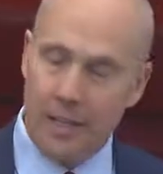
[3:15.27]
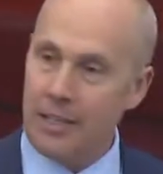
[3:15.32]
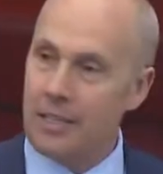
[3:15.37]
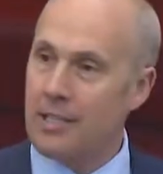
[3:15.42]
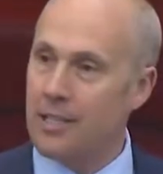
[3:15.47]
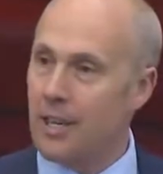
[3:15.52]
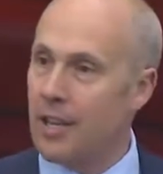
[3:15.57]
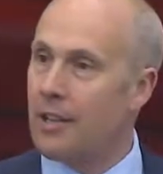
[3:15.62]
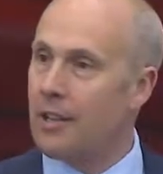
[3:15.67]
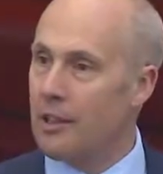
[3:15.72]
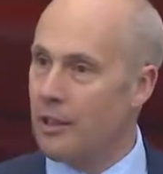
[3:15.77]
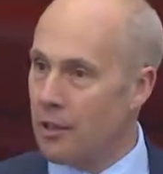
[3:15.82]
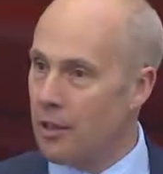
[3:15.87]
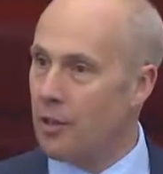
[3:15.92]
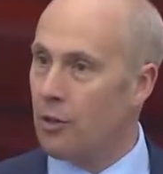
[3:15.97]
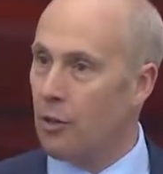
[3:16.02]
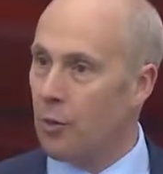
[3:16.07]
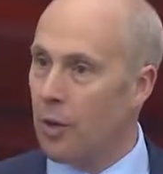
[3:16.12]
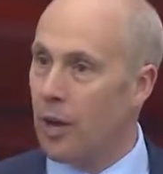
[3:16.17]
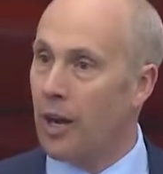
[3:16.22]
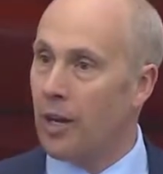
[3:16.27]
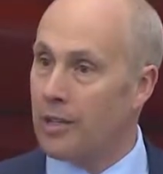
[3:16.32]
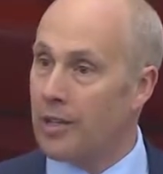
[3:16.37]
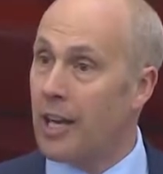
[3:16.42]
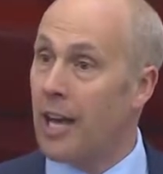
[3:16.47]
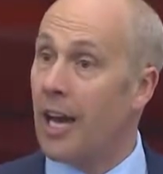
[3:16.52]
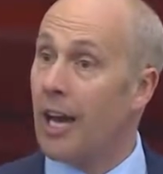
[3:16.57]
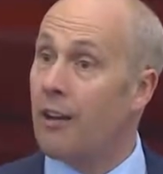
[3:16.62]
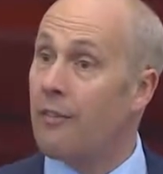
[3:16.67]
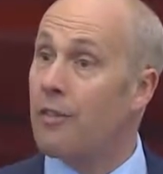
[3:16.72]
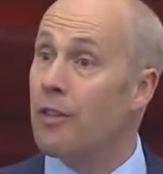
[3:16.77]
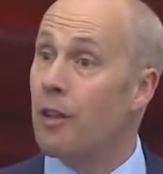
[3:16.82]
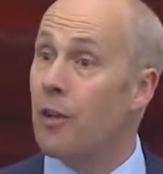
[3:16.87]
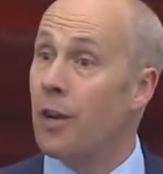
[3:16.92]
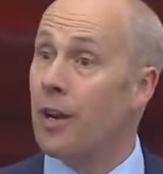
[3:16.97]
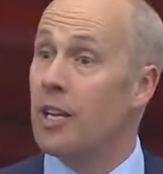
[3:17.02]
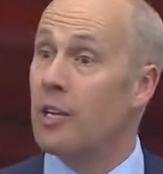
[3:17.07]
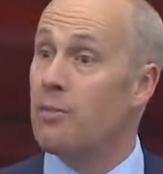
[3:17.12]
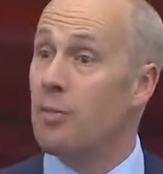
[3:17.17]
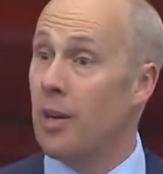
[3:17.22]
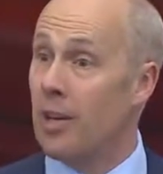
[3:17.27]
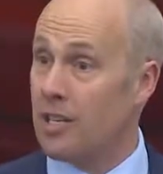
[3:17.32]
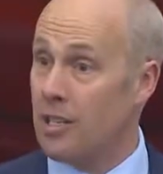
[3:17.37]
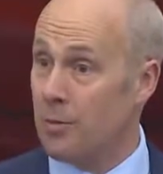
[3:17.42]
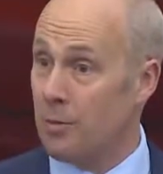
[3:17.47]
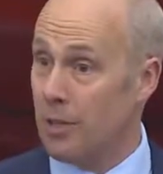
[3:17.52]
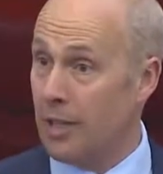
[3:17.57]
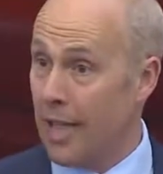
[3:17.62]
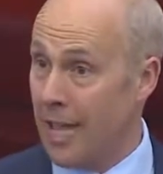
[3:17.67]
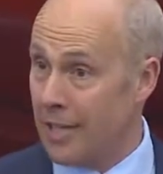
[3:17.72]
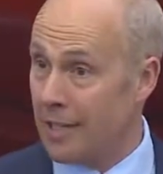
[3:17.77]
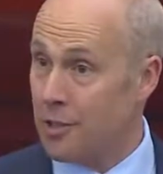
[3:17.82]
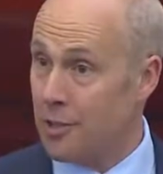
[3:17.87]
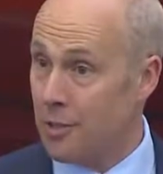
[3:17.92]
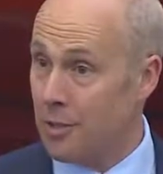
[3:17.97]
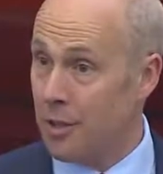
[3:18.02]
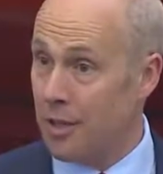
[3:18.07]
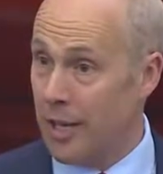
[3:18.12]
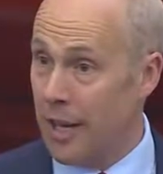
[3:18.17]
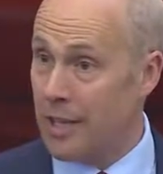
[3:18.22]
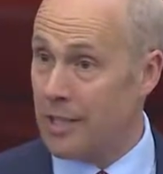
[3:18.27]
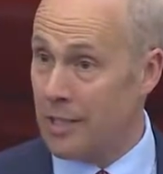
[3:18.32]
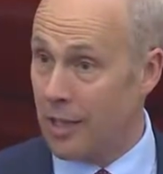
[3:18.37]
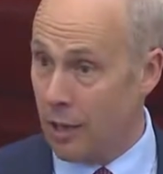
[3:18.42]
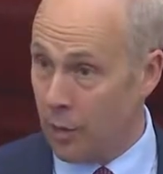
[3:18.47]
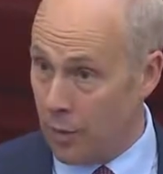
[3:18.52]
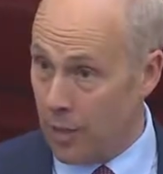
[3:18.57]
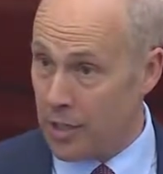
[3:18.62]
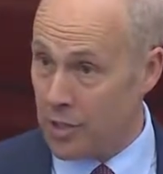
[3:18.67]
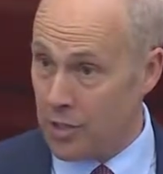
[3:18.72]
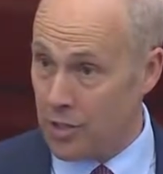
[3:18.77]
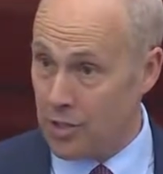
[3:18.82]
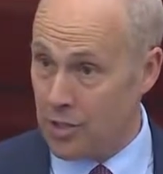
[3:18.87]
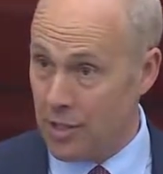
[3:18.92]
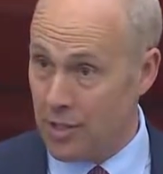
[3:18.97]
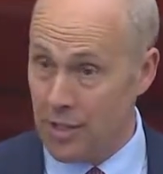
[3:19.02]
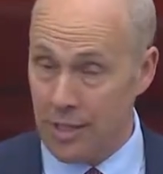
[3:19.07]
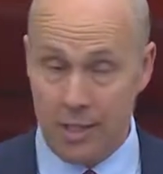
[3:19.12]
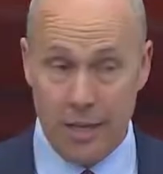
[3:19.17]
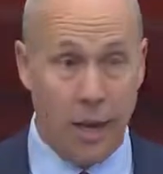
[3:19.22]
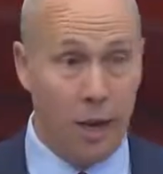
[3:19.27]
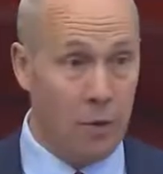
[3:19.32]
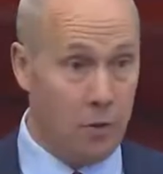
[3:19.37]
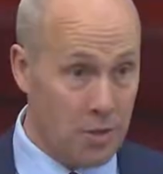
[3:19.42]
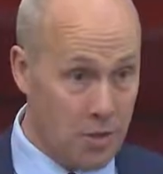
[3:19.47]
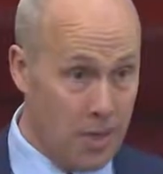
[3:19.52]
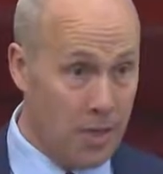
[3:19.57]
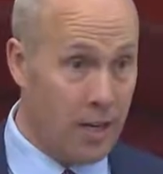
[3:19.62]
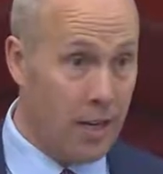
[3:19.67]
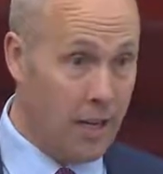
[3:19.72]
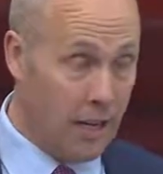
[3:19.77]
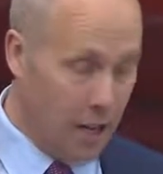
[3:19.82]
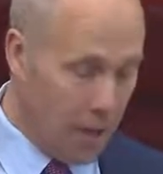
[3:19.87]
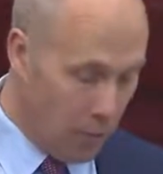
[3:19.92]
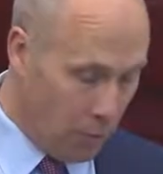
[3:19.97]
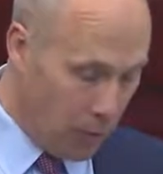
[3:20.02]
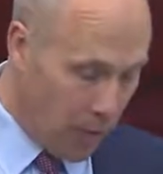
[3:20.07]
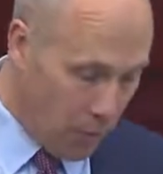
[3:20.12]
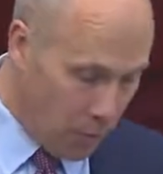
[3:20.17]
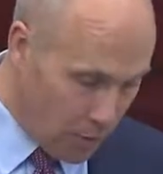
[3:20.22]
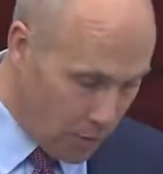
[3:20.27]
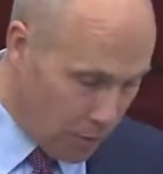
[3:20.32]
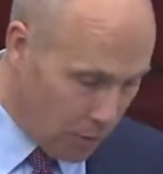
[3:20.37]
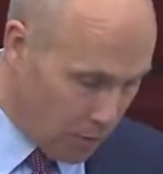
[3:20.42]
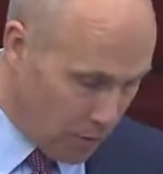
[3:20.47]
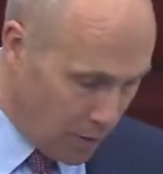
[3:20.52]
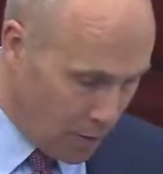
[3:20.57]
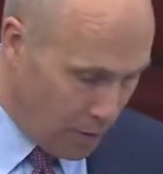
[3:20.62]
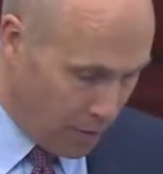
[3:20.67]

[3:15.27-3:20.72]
said that, you know, we ought to have the greatest possible latitude in asking questions in this House. And I would agree